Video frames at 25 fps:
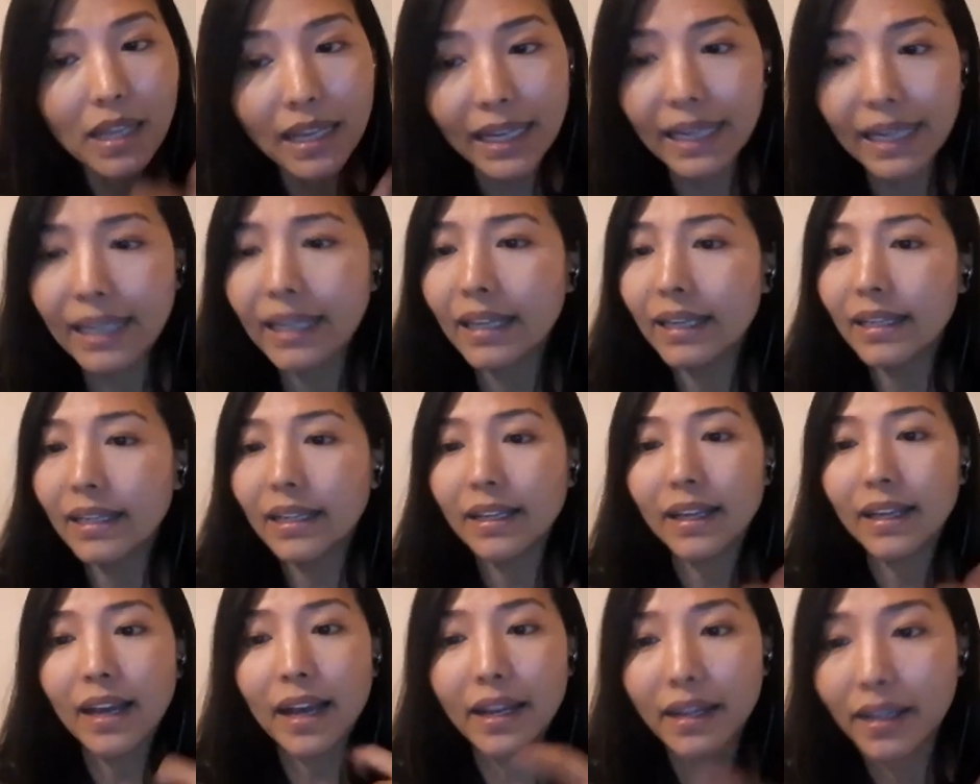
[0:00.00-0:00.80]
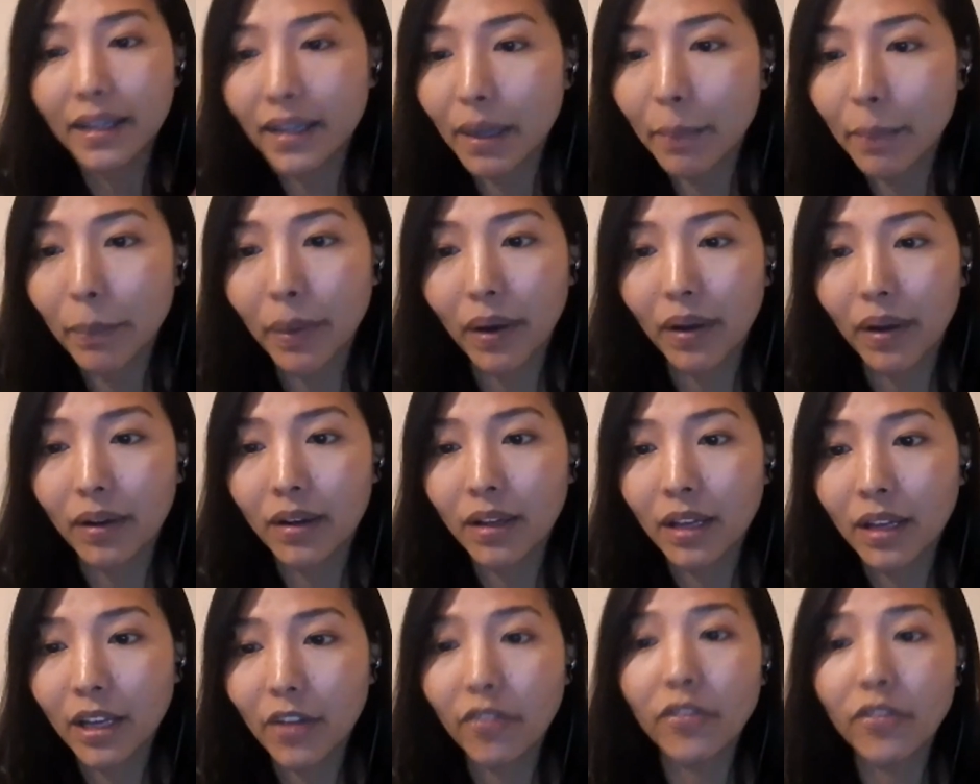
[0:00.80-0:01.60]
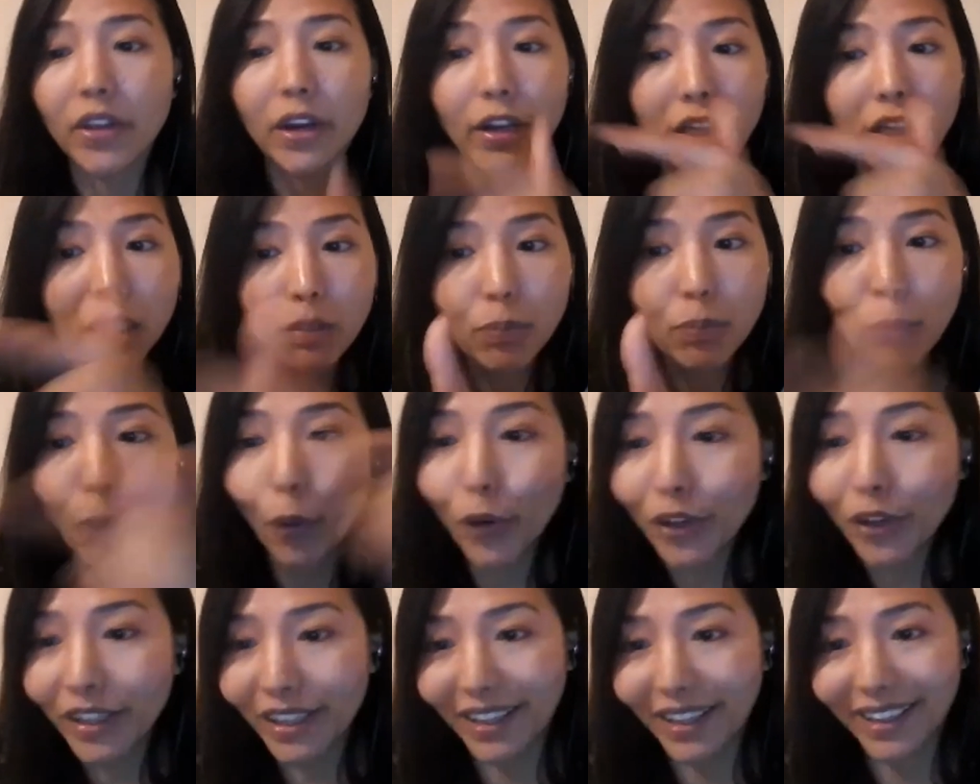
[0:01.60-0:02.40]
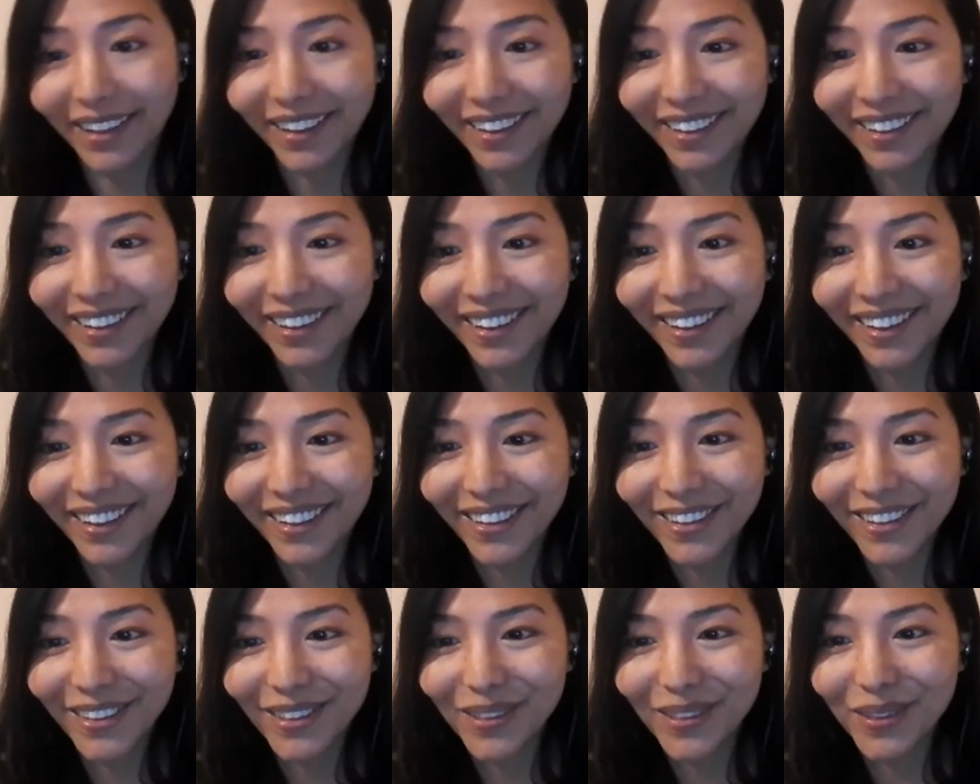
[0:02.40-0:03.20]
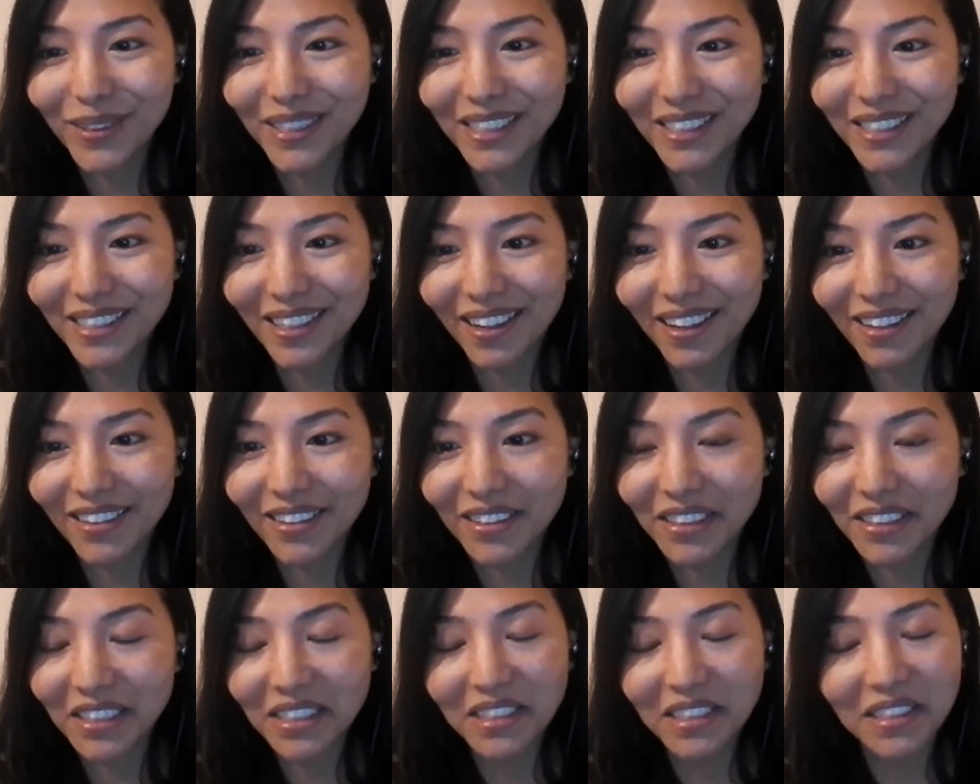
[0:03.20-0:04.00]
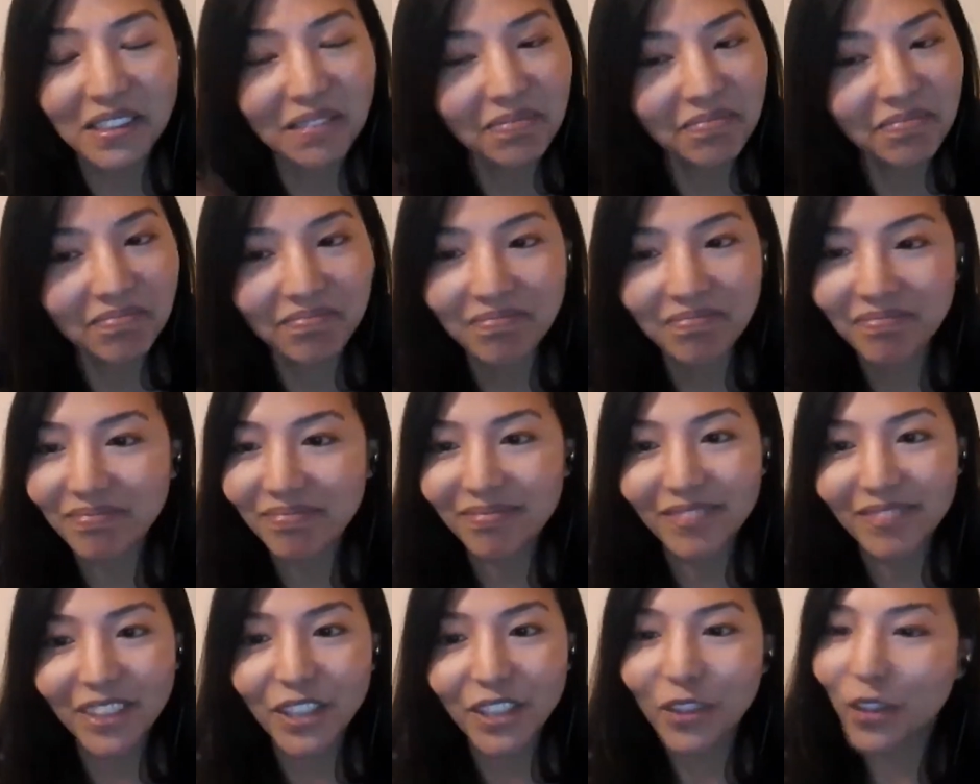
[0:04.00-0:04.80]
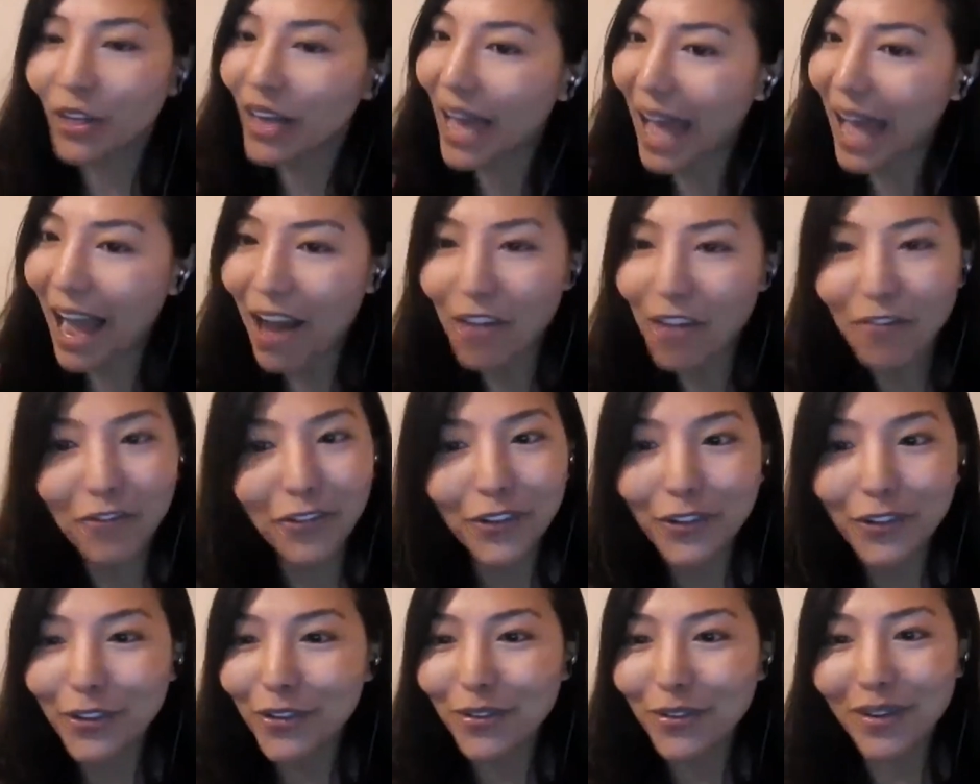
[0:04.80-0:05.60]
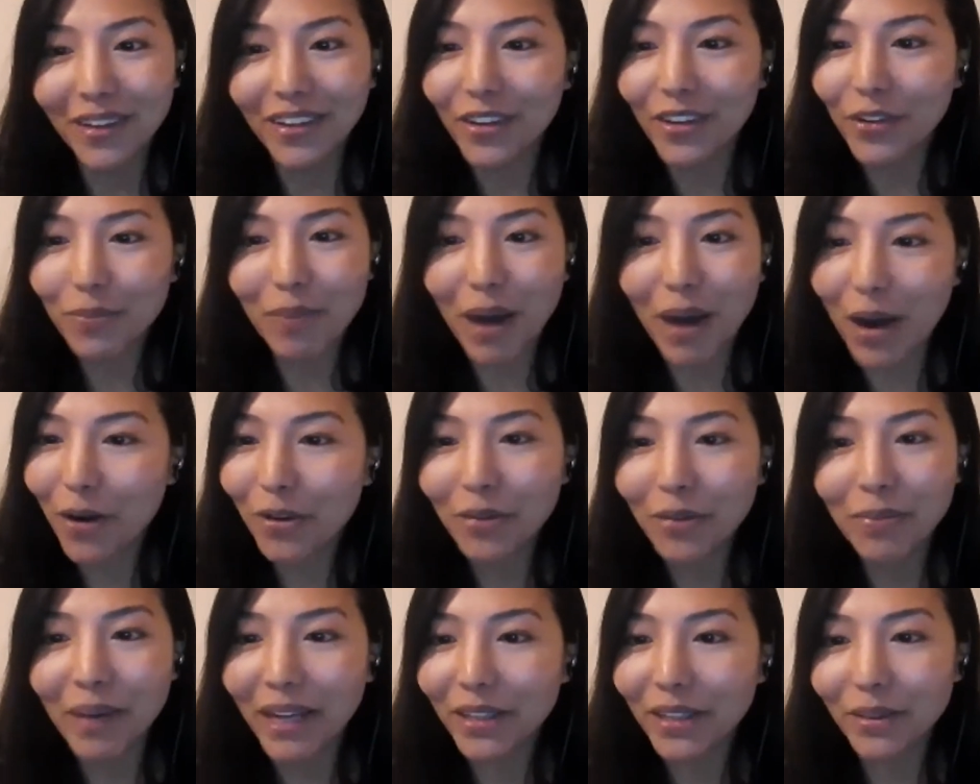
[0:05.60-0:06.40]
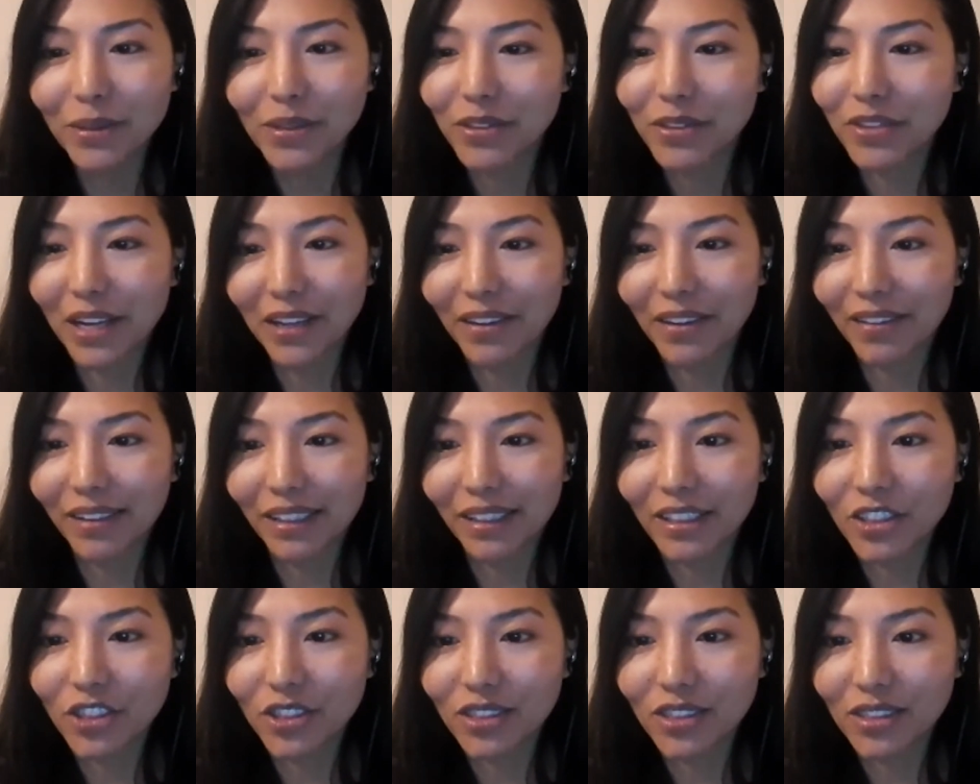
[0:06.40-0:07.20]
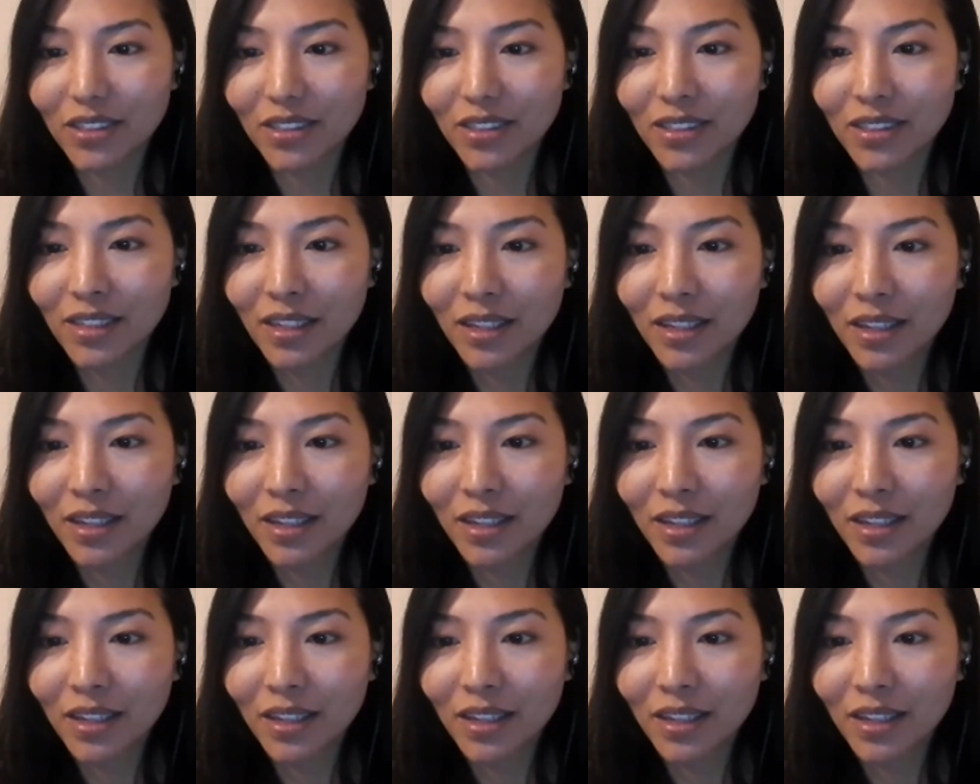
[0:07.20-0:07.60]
in India and in Nepal. If they're exporting to these countries, you're bound by those regulations.